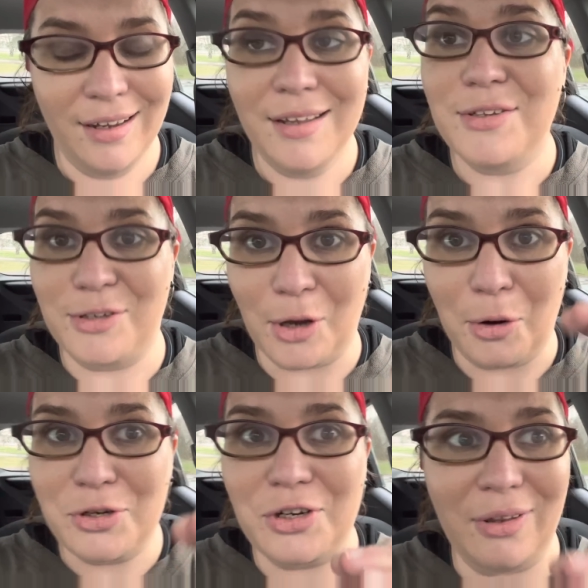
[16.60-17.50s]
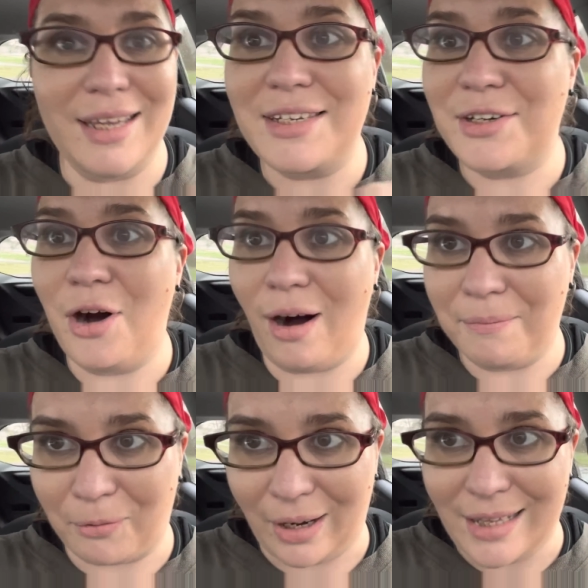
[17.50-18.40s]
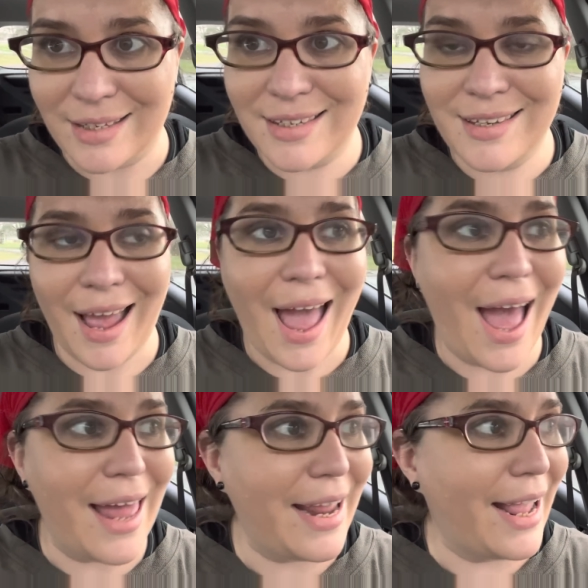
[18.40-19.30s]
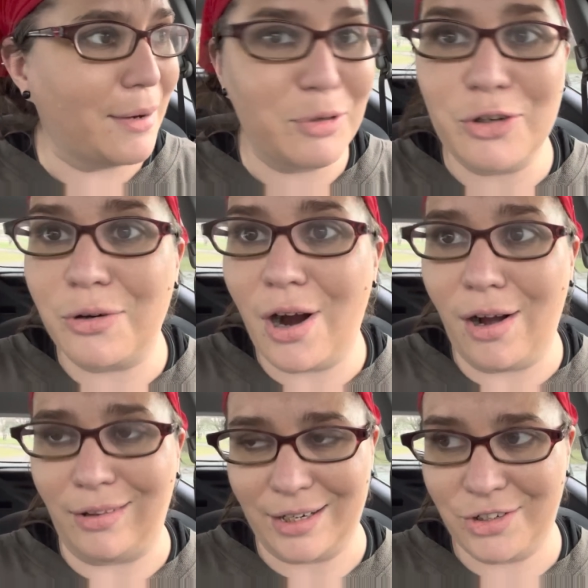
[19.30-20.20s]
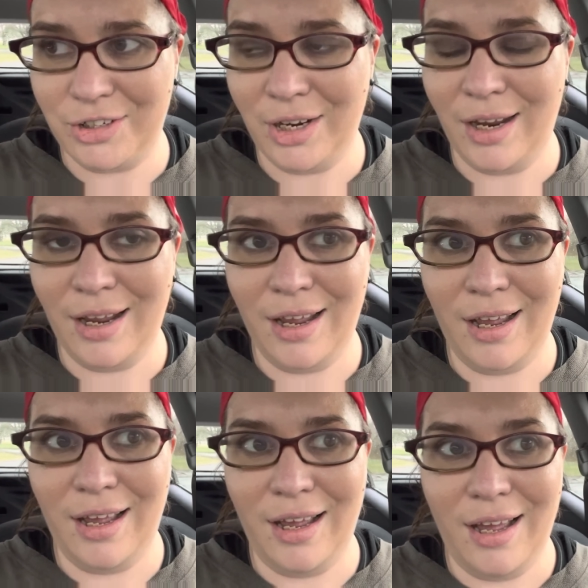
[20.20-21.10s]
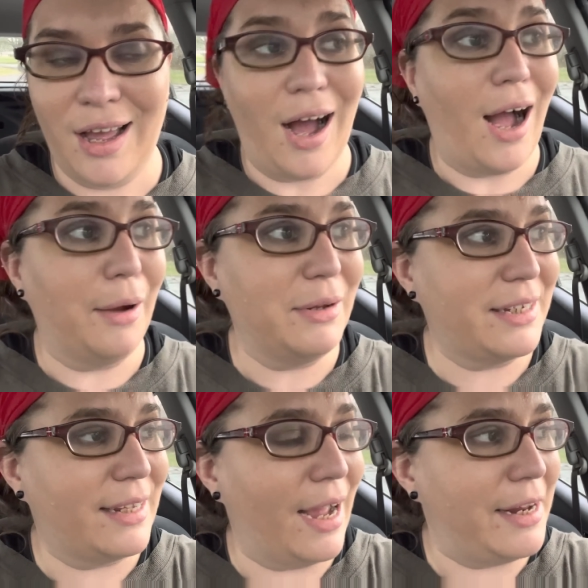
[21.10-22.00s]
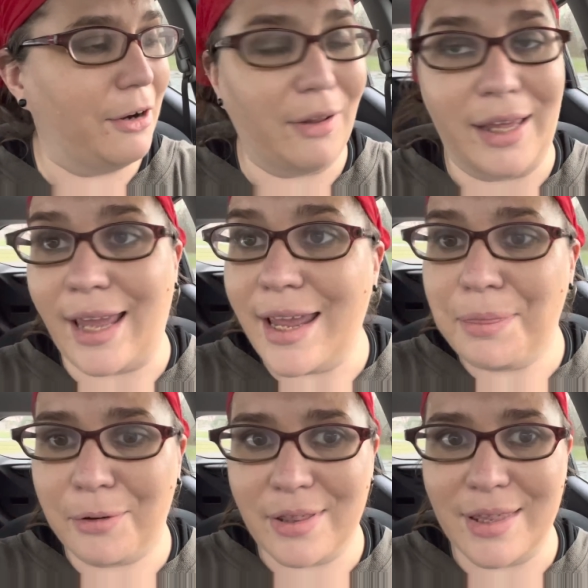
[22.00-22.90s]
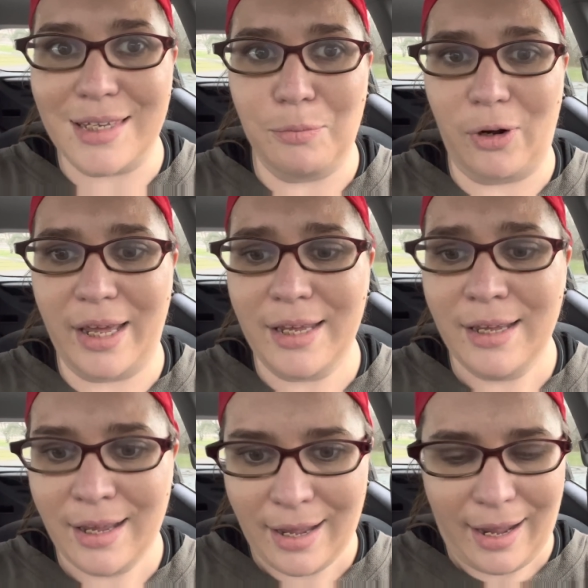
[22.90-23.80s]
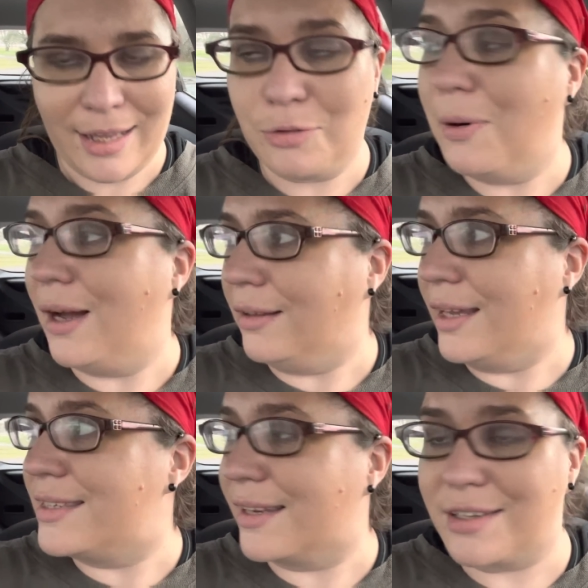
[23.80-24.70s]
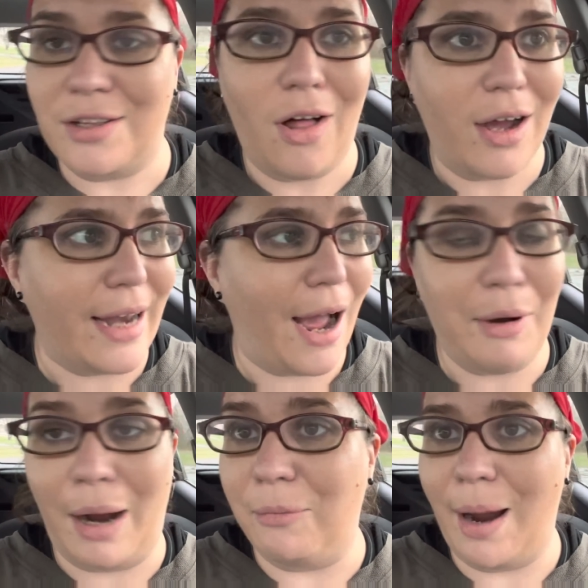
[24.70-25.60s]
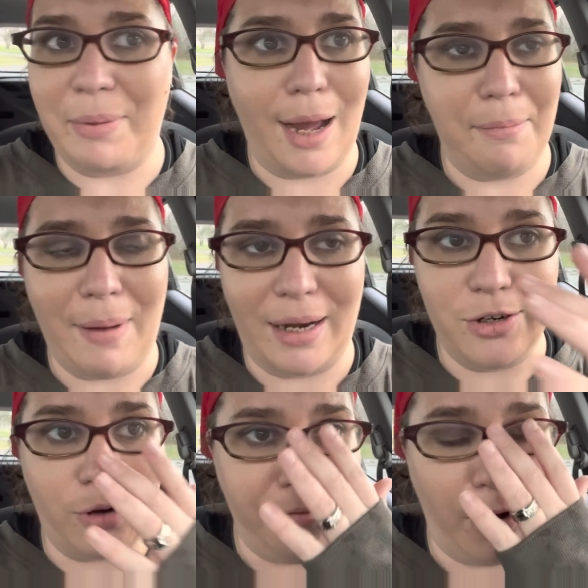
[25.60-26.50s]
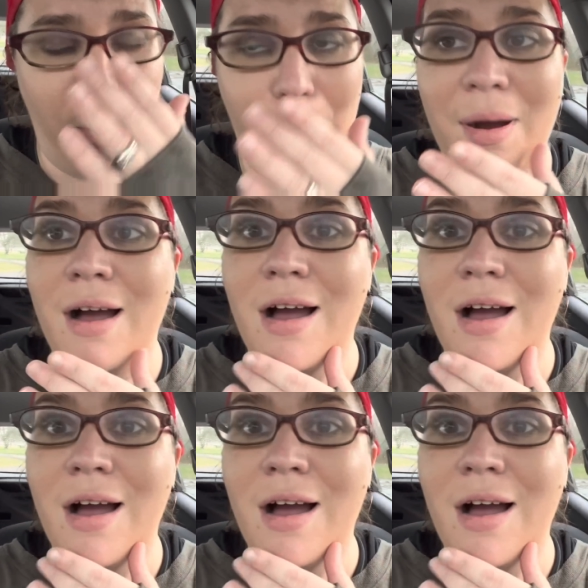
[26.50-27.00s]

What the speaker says: socialist conference at Hampshire College. I was got here like 8:30 this morning. It's what, like 6 o'clock now? I'm wrapping up, about to drive home.